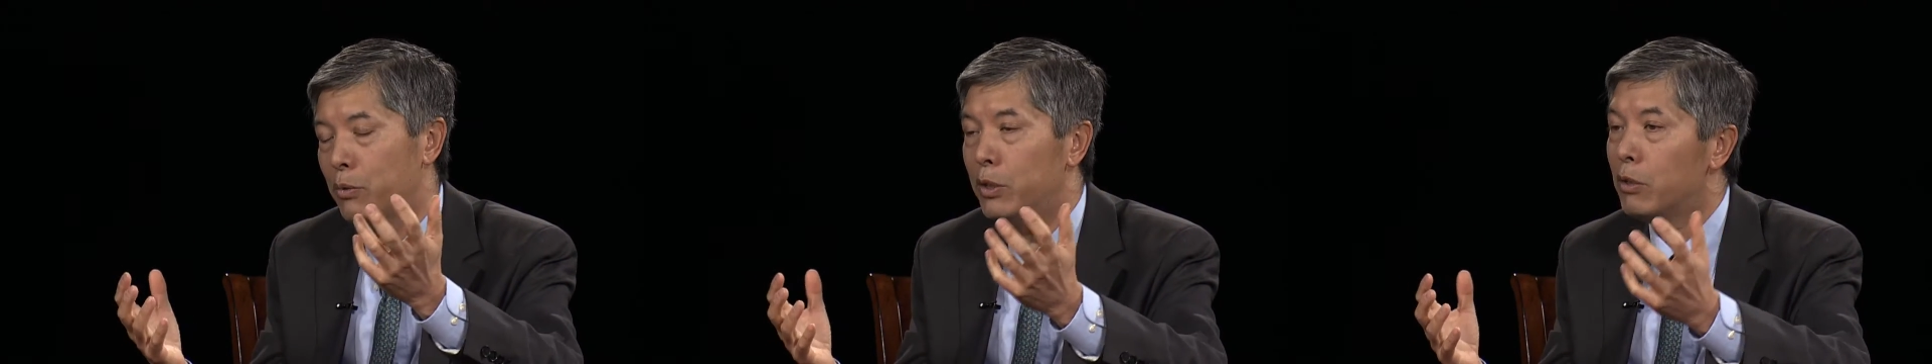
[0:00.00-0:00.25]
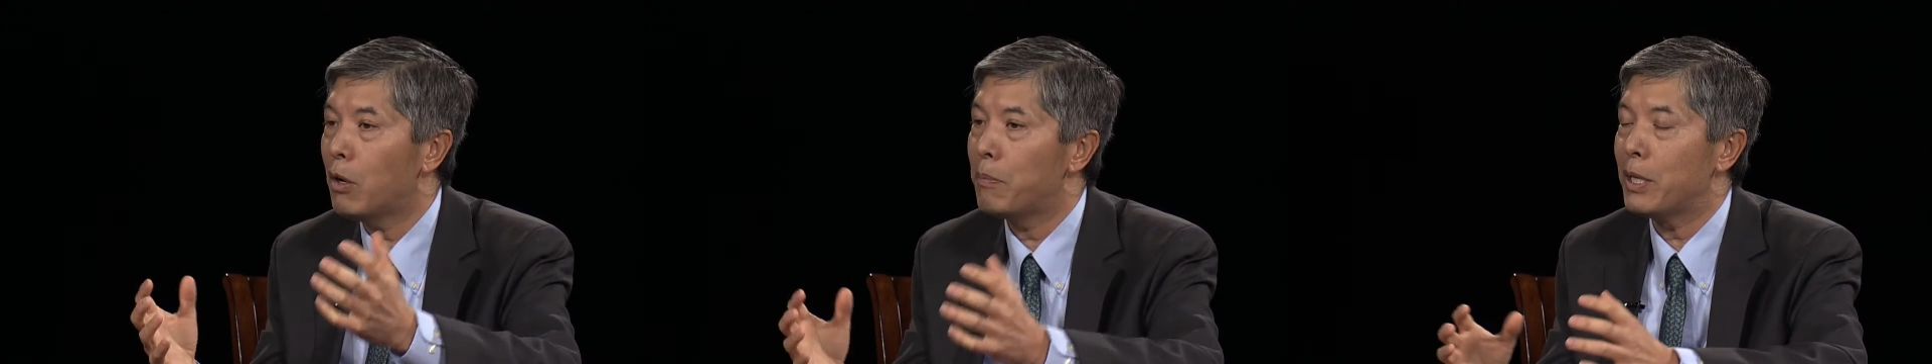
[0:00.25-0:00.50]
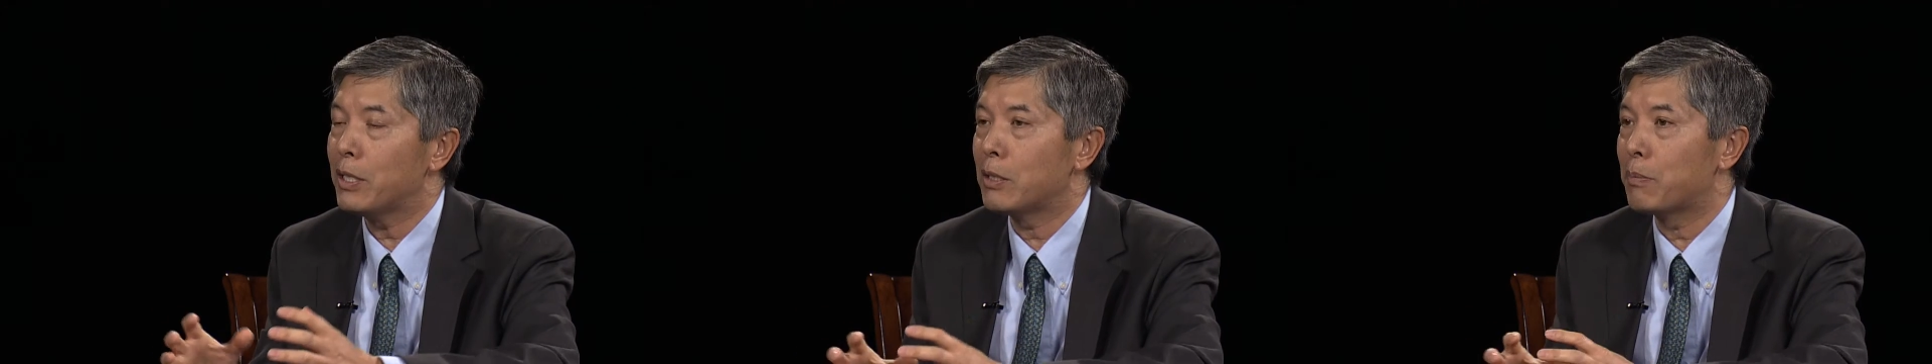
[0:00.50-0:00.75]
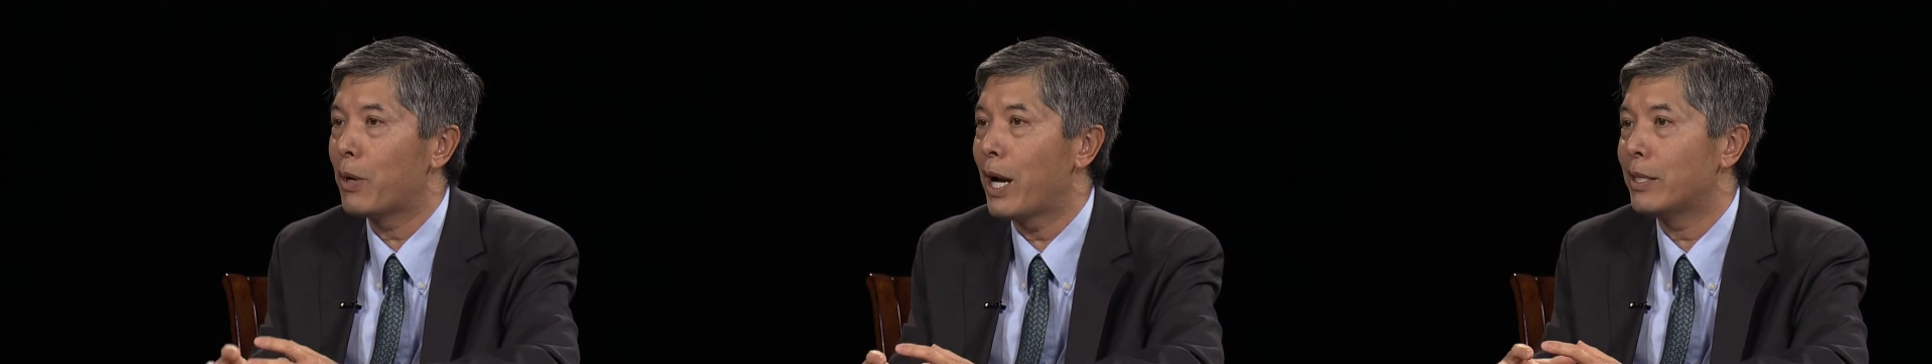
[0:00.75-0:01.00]
we do our best
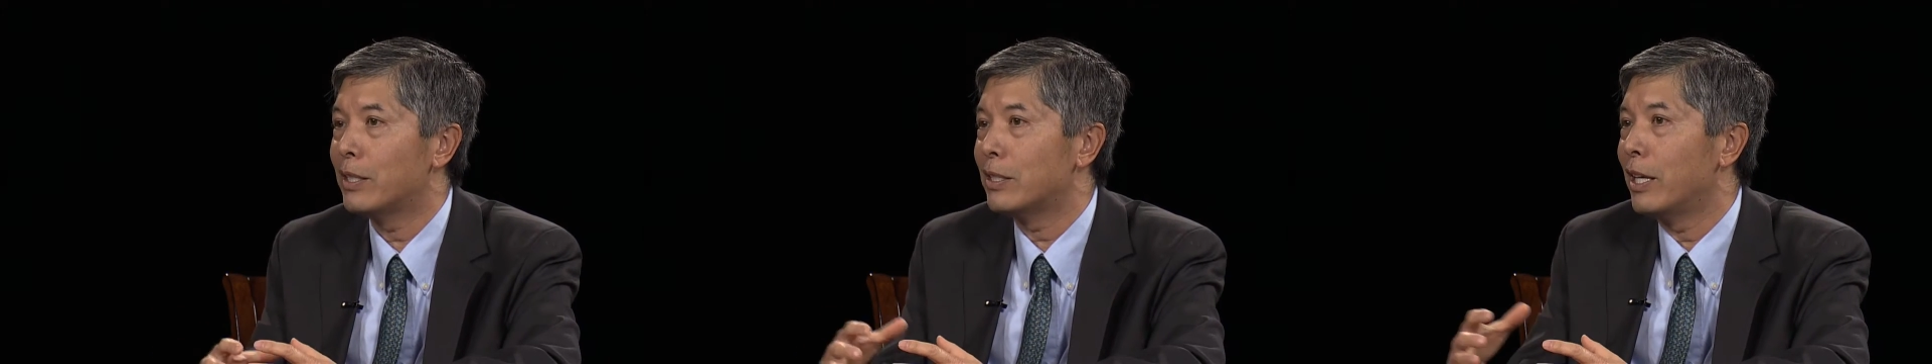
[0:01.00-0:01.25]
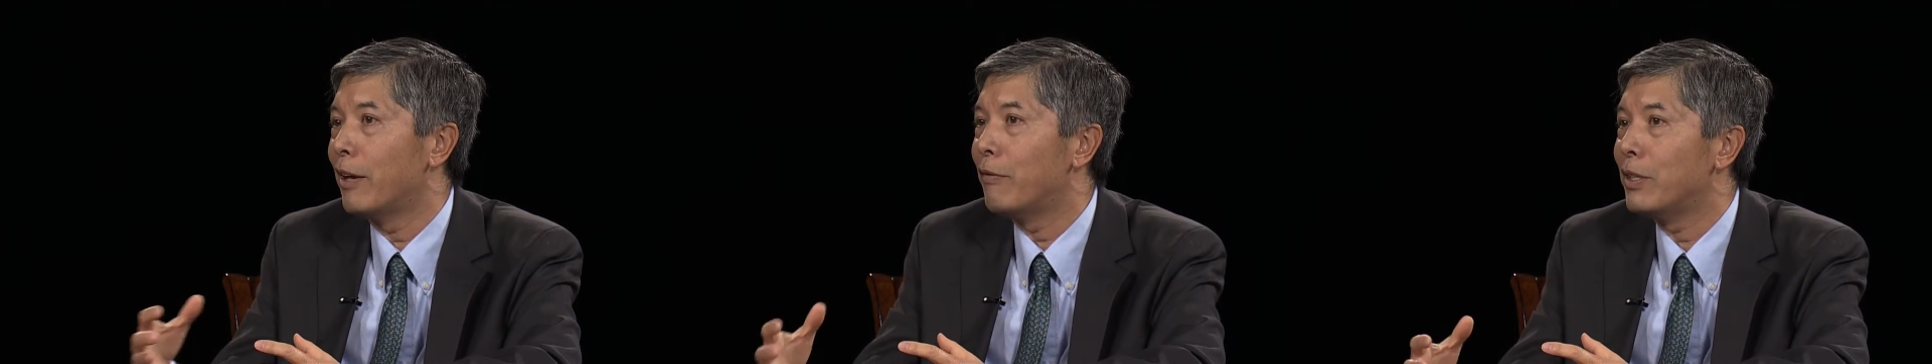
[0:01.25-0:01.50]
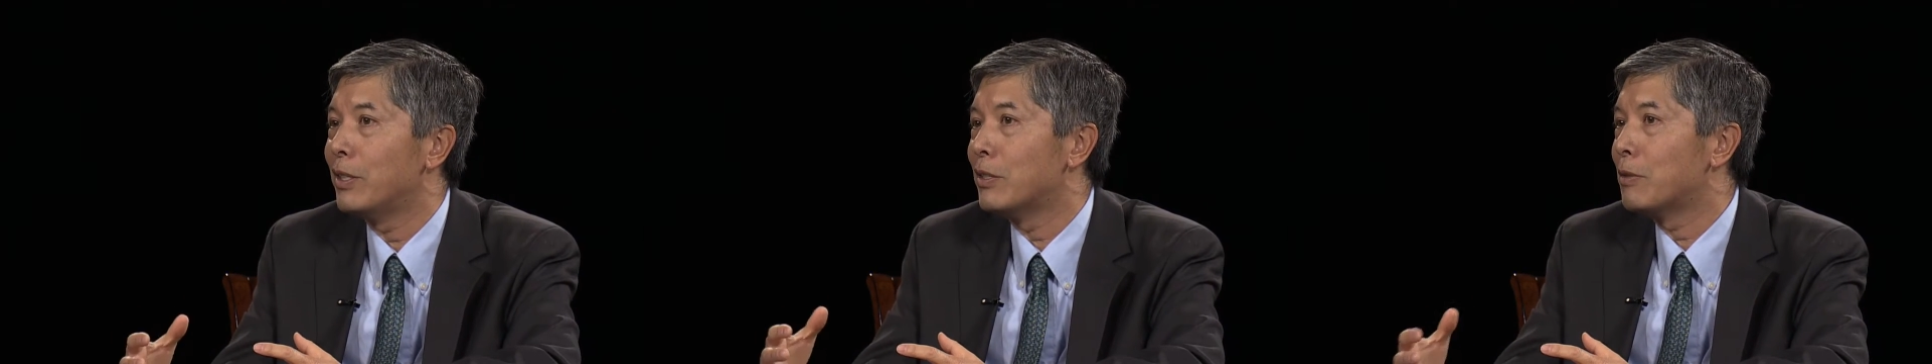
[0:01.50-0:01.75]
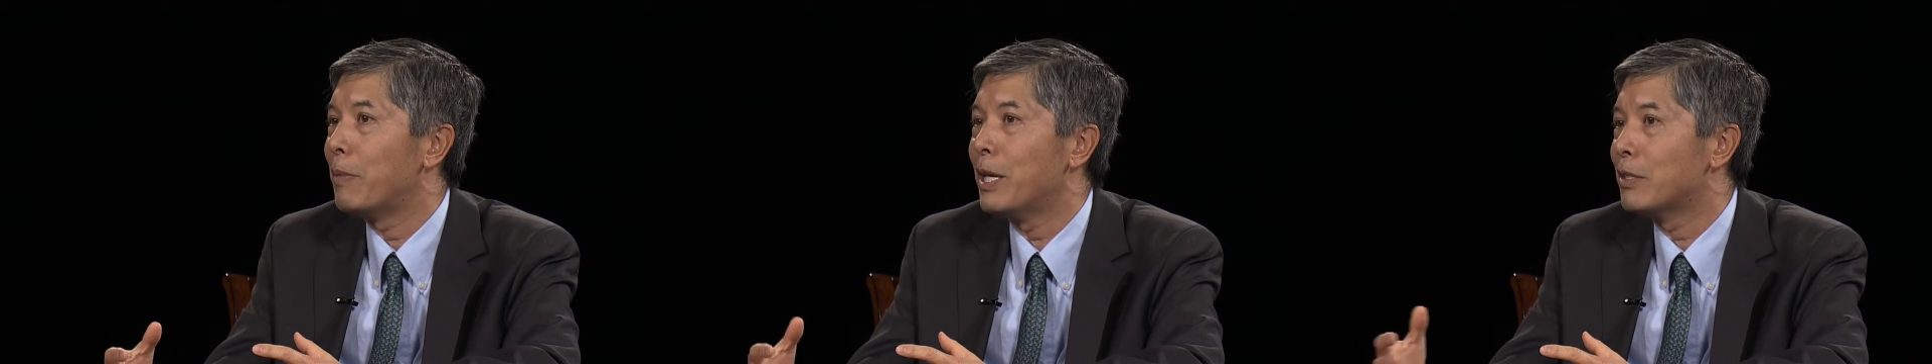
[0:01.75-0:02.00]
to practice
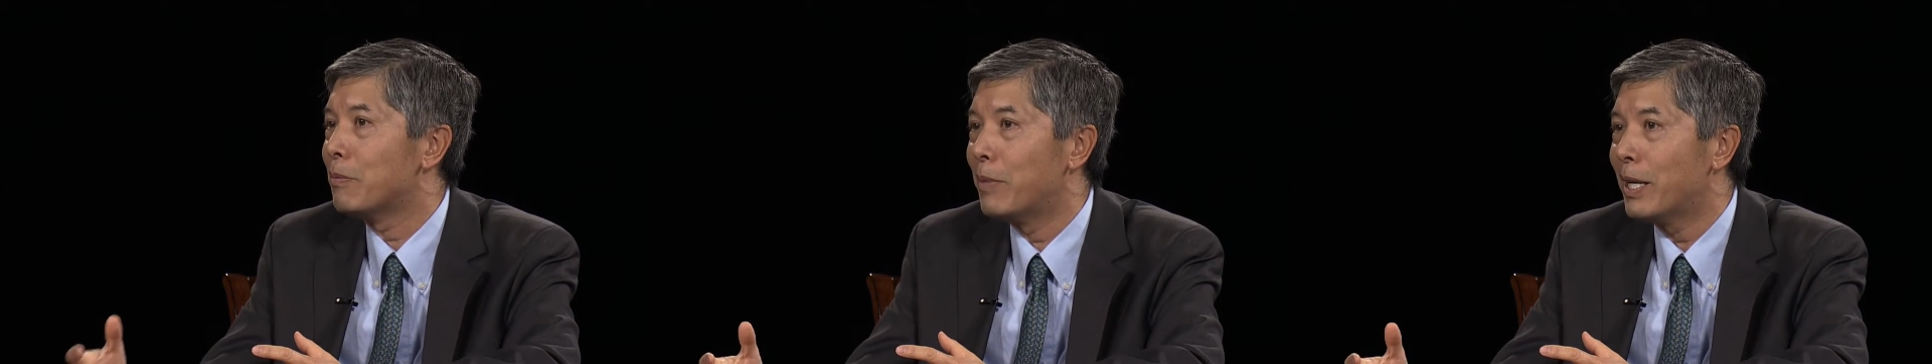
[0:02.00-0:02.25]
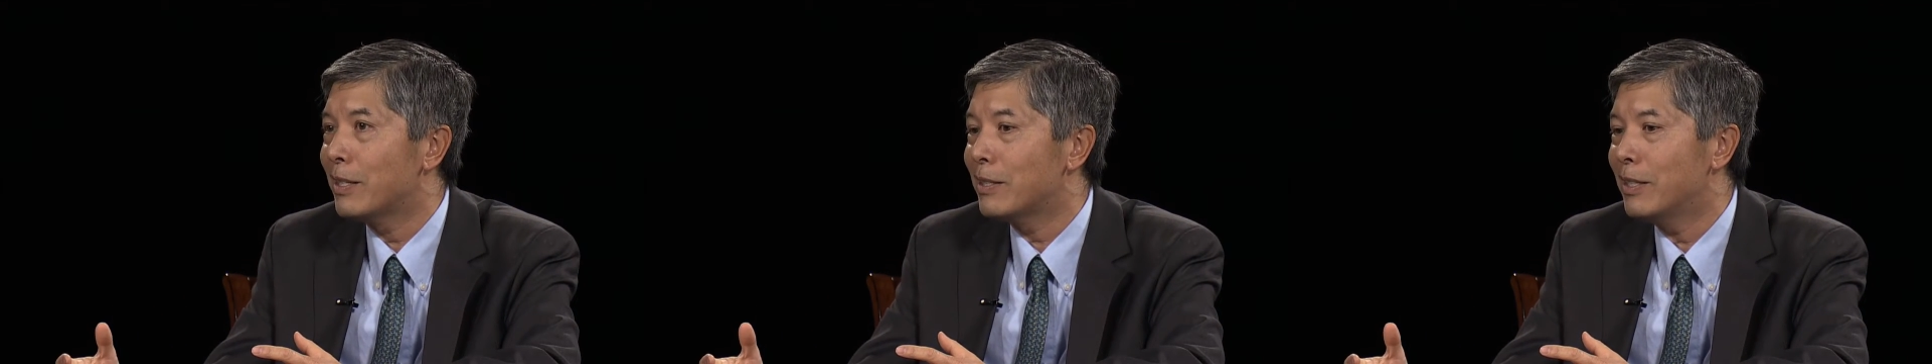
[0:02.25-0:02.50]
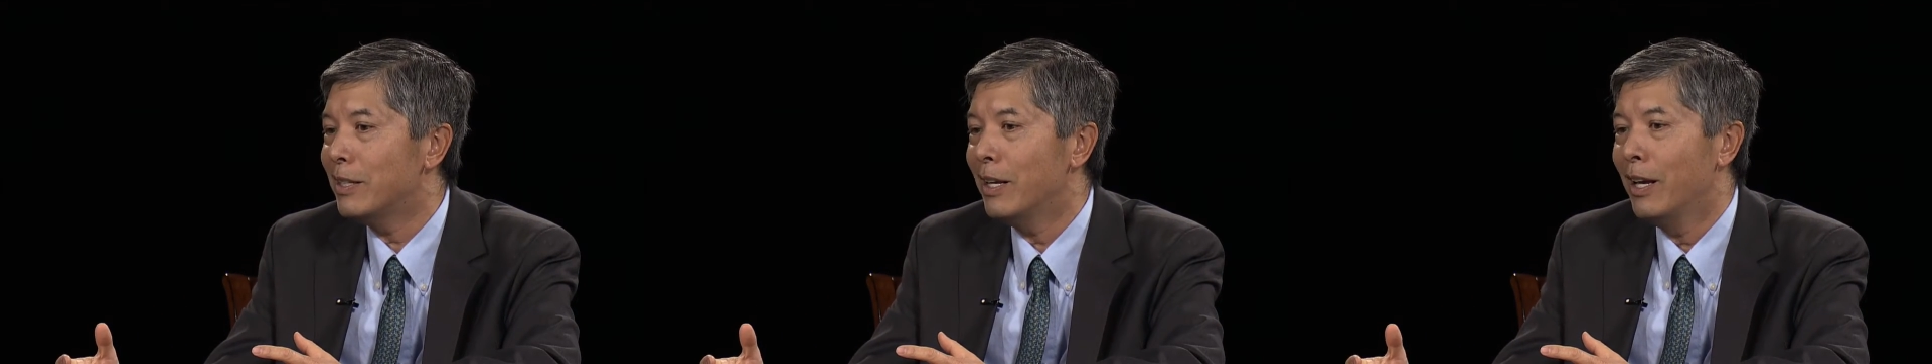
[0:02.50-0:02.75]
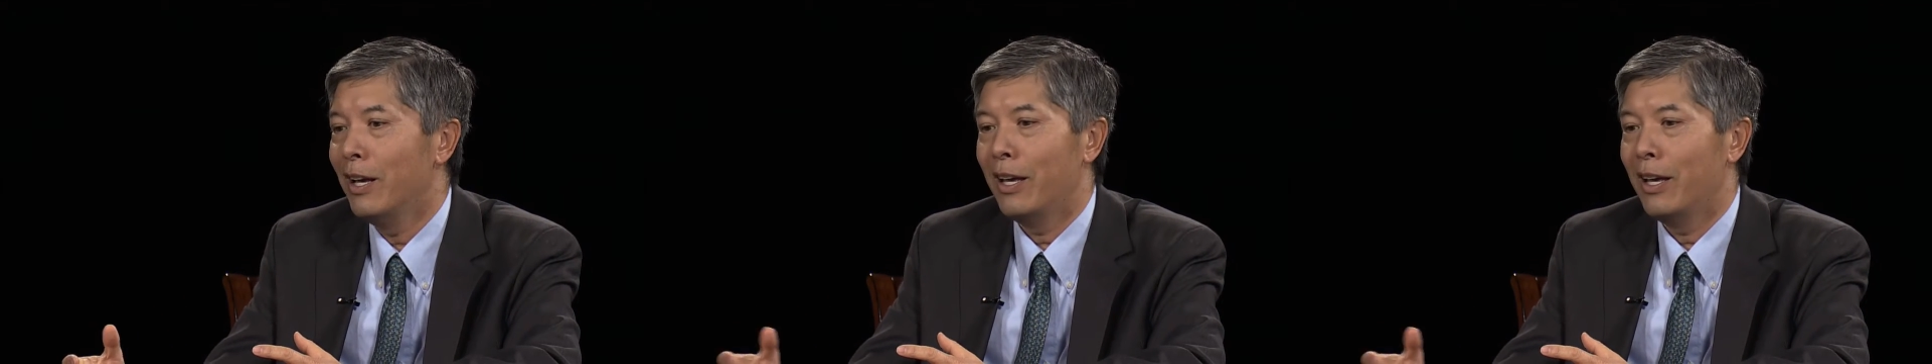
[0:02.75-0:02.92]
evidence-based medicine